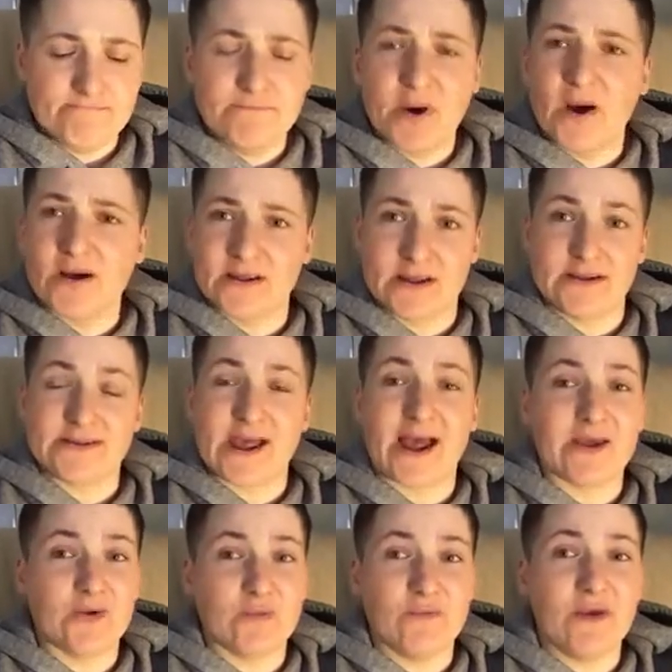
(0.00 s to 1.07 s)
But it's
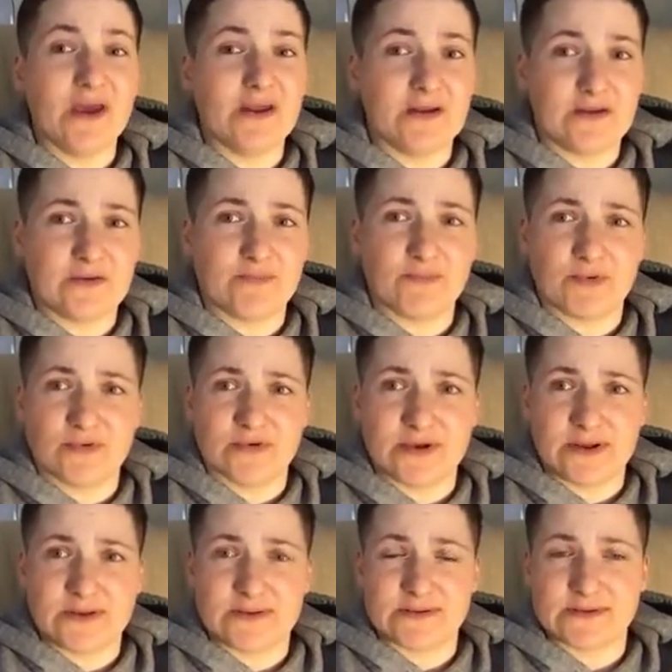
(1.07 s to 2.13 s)
how you manage
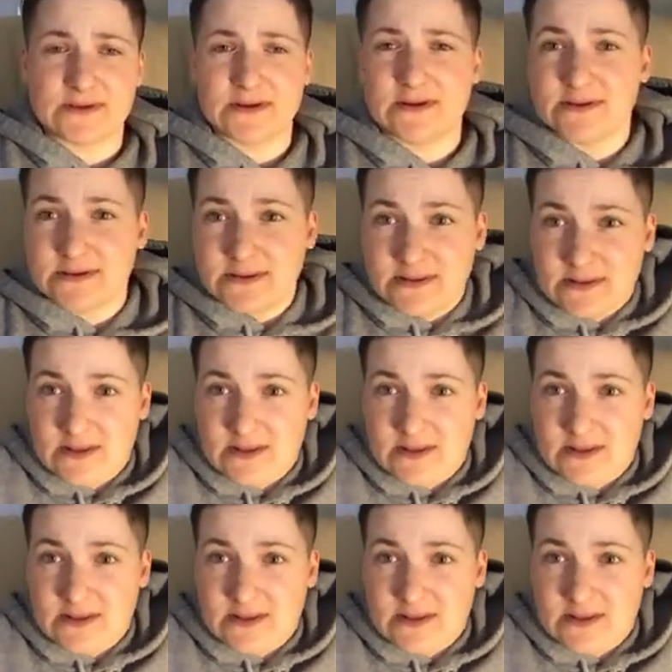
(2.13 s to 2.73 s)
bullies is